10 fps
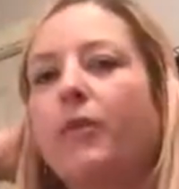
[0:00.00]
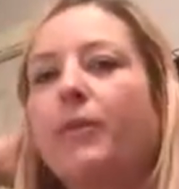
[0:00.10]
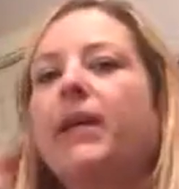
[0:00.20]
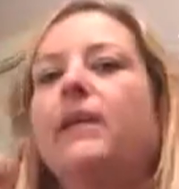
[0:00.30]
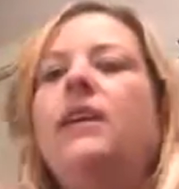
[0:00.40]

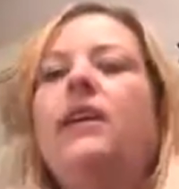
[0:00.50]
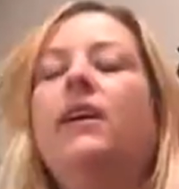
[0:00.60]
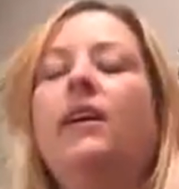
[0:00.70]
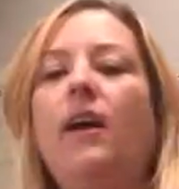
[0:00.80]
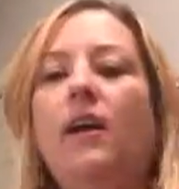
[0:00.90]
from me.
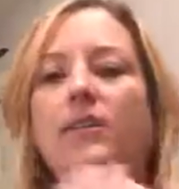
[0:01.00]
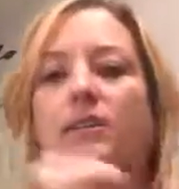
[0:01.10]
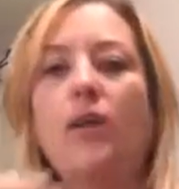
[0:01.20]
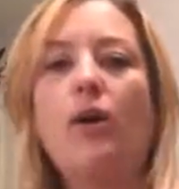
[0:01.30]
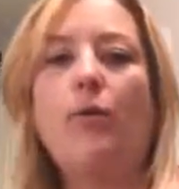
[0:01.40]

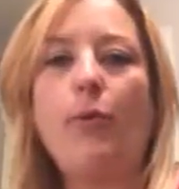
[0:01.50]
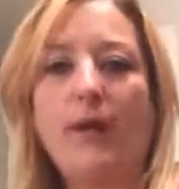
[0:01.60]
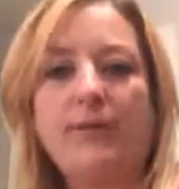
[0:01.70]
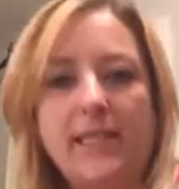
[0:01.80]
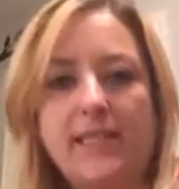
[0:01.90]
So when
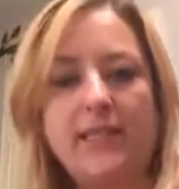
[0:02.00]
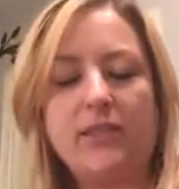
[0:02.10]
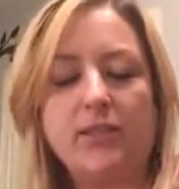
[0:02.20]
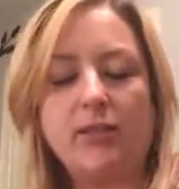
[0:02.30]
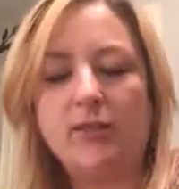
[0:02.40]
I was 18
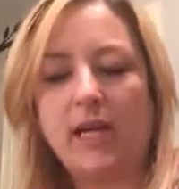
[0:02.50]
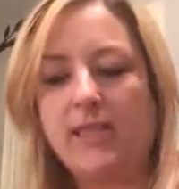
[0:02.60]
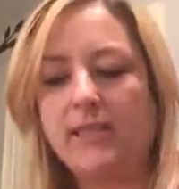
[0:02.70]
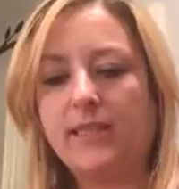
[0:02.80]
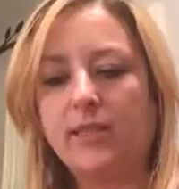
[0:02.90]
years old,
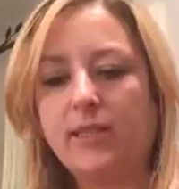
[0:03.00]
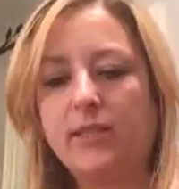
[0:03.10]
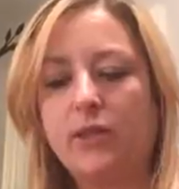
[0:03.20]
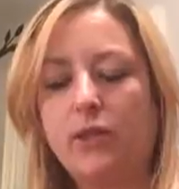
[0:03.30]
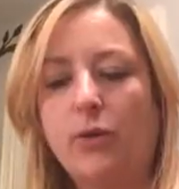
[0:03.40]
I
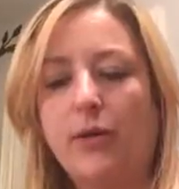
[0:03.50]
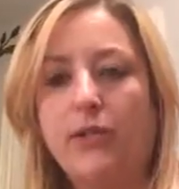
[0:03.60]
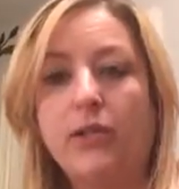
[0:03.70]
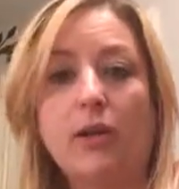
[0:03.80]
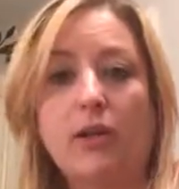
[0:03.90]
started
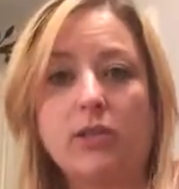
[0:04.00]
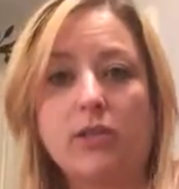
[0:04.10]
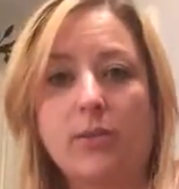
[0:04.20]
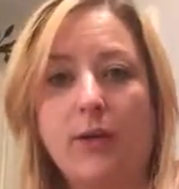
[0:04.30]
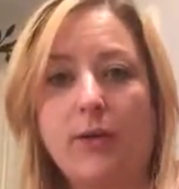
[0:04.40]
going to the
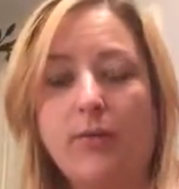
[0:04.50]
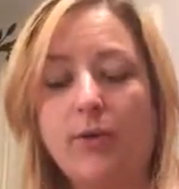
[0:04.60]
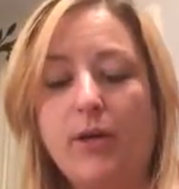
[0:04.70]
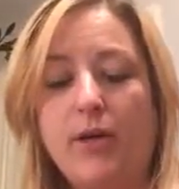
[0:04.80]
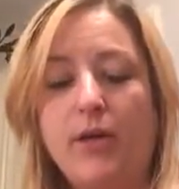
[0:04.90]
doctors on my
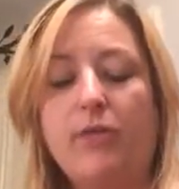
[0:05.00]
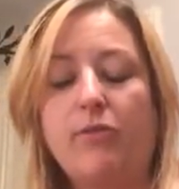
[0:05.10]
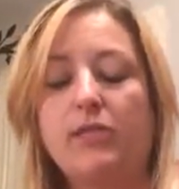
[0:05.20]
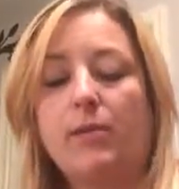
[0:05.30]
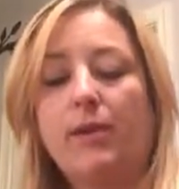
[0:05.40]
own.
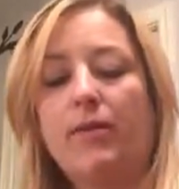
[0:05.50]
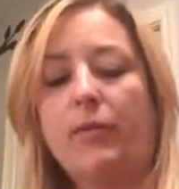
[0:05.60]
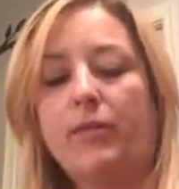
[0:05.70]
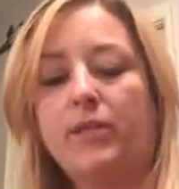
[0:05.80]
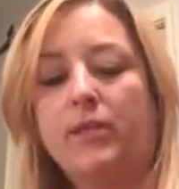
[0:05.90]
First time I ever
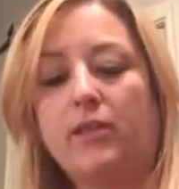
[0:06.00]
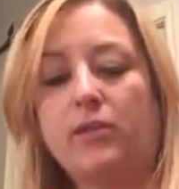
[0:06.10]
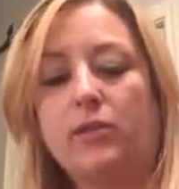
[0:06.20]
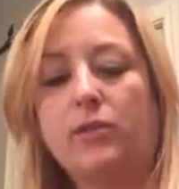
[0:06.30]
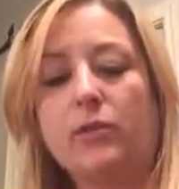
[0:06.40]
went to the
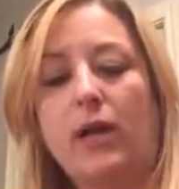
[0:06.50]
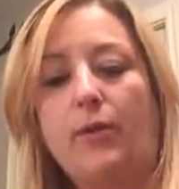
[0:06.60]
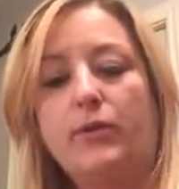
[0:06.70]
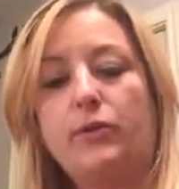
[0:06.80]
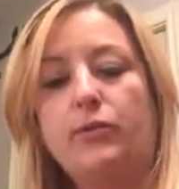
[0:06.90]
doctors, I
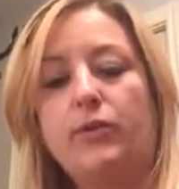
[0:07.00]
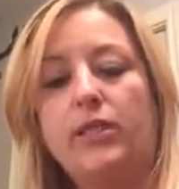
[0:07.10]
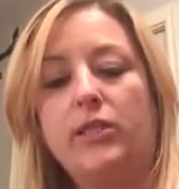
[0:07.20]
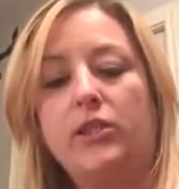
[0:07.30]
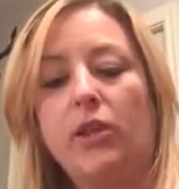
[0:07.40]
went to
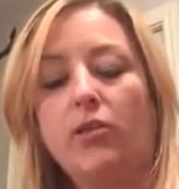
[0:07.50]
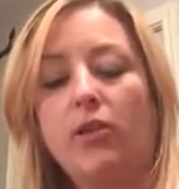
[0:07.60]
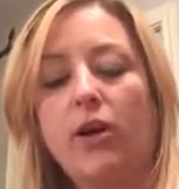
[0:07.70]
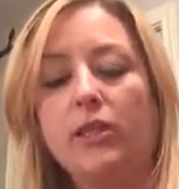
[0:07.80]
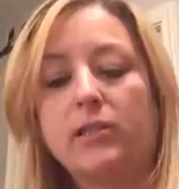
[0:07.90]
the
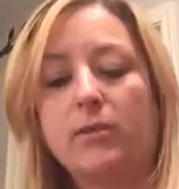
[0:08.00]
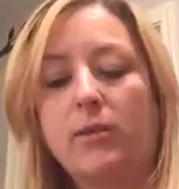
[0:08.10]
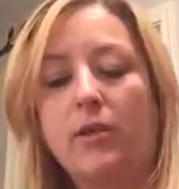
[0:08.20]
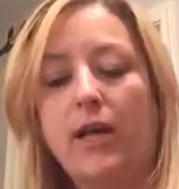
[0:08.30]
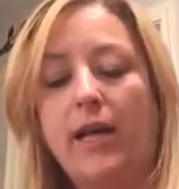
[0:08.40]
general
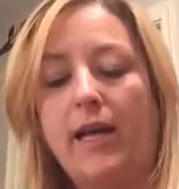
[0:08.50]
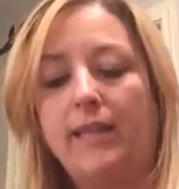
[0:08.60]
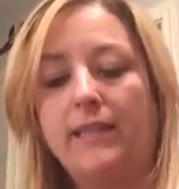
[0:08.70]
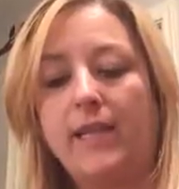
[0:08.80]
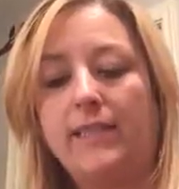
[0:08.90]
hospital
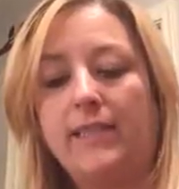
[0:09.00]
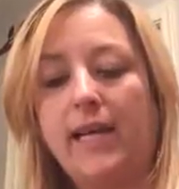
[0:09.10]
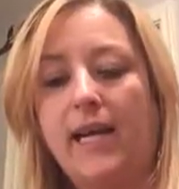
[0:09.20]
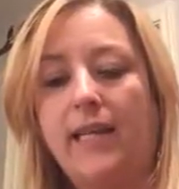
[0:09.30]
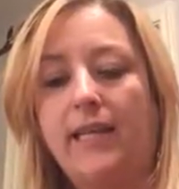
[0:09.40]
and I
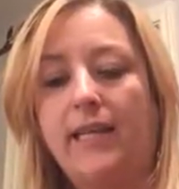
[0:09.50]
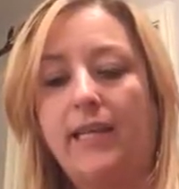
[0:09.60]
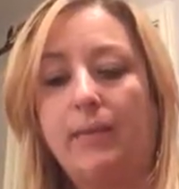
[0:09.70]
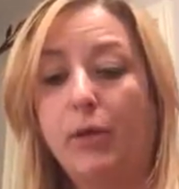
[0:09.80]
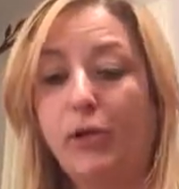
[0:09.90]
sat in
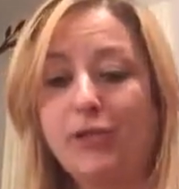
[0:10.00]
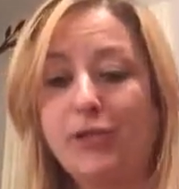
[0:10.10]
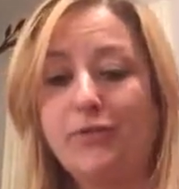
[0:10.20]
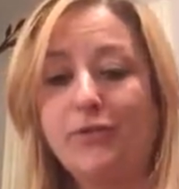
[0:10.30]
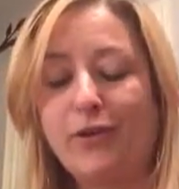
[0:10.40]
the
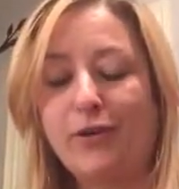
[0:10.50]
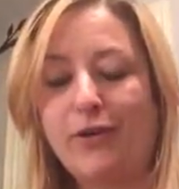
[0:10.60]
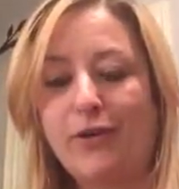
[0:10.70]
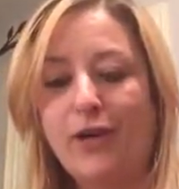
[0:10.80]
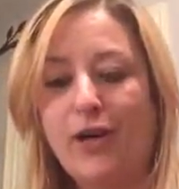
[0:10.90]
emerge
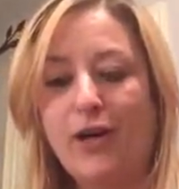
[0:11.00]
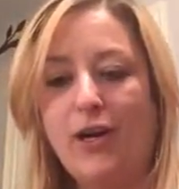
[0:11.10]
for,